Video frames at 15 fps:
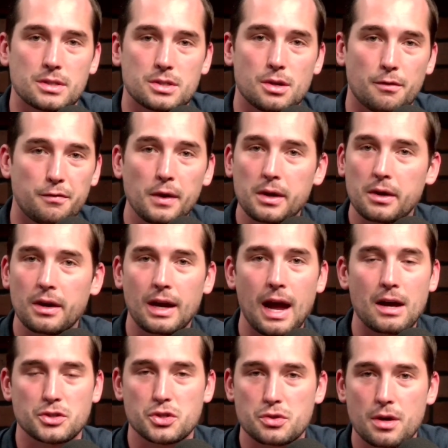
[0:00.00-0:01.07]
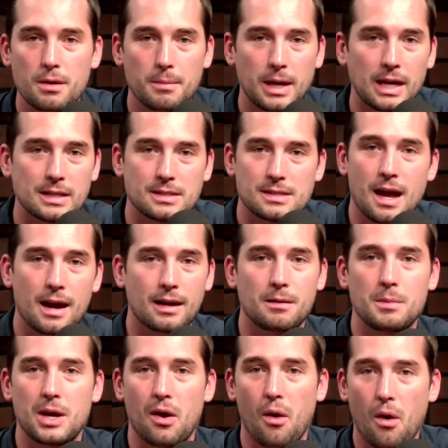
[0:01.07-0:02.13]
So figuring out streaming is not
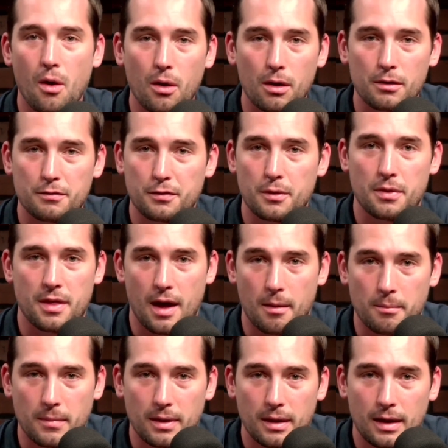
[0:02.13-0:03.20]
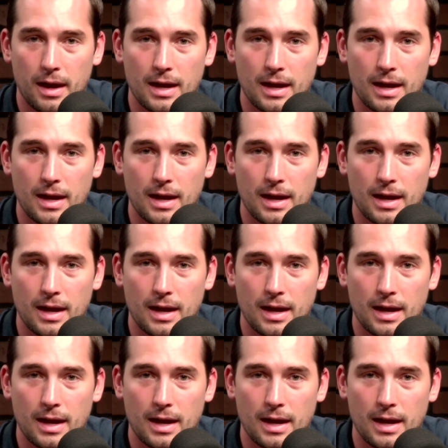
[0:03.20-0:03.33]
going to be hard for them.